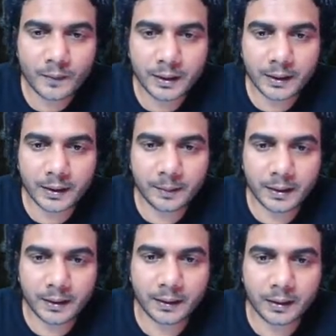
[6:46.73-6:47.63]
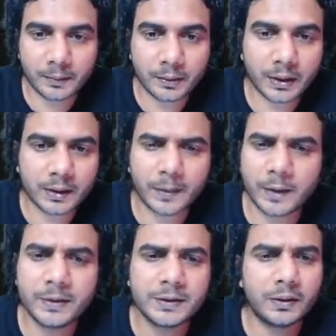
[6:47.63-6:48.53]
K can be any real number. Okay. It
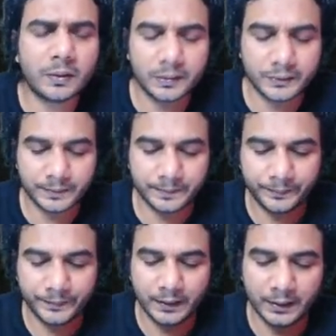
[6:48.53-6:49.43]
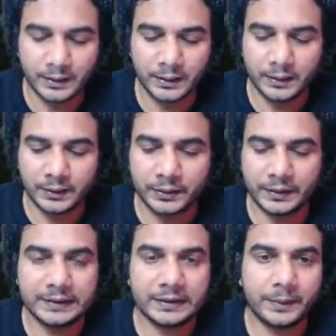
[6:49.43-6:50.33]
might be 0 also. So
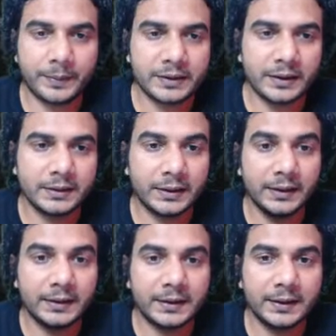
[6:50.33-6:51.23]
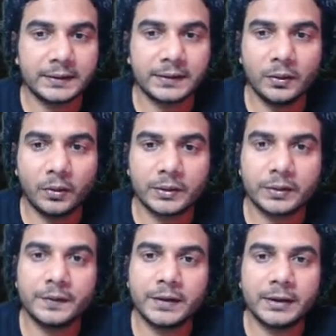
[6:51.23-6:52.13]
this represents, in this case, locus
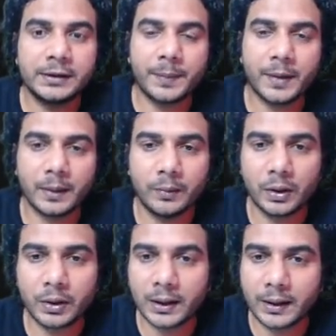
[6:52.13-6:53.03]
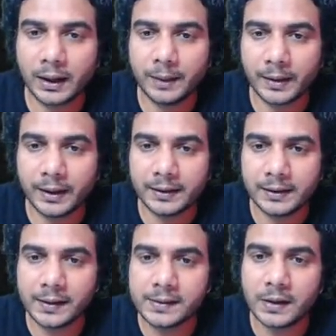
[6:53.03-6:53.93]
of Z is a parabola. Okay. I'm writing
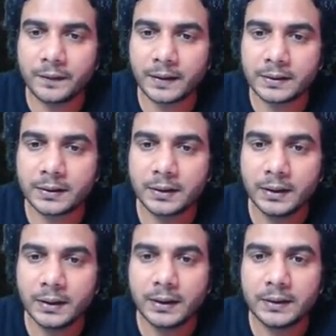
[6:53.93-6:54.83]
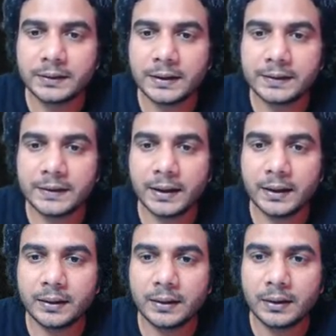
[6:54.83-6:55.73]
the result first. Then Z
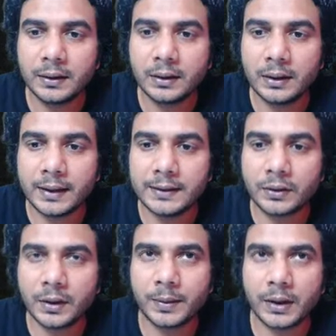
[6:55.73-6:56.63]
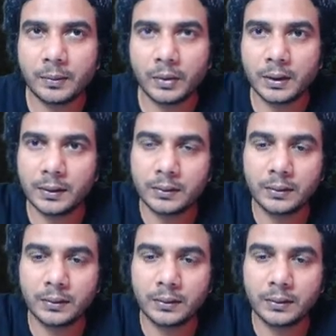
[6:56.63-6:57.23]
lies on a parabola.